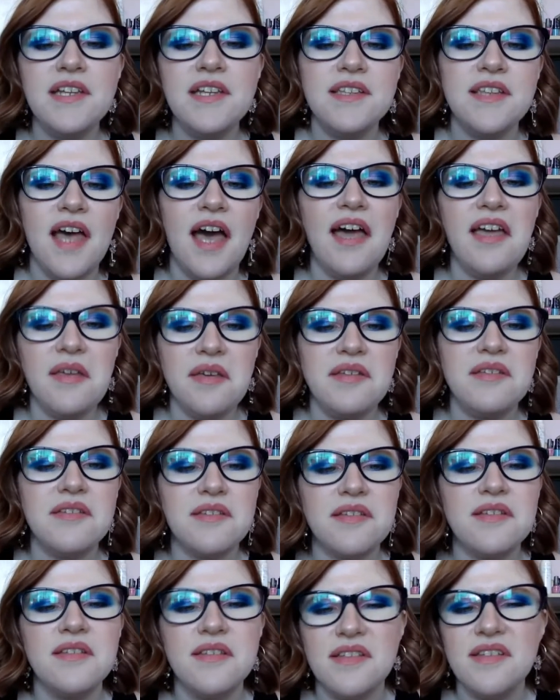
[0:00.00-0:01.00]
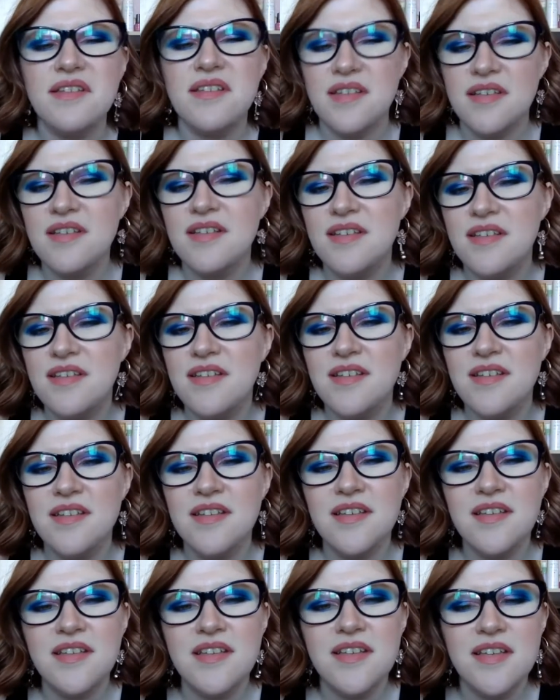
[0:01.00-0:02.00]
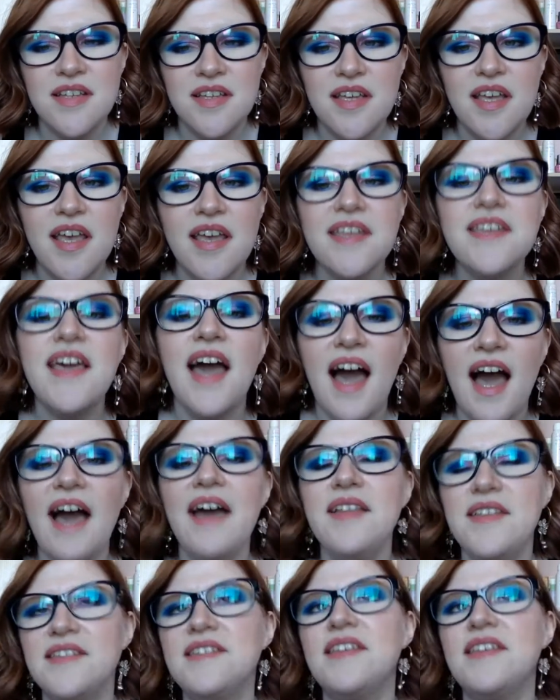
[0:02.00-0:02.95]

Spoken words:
twins and they have to get rid of one, or like the younger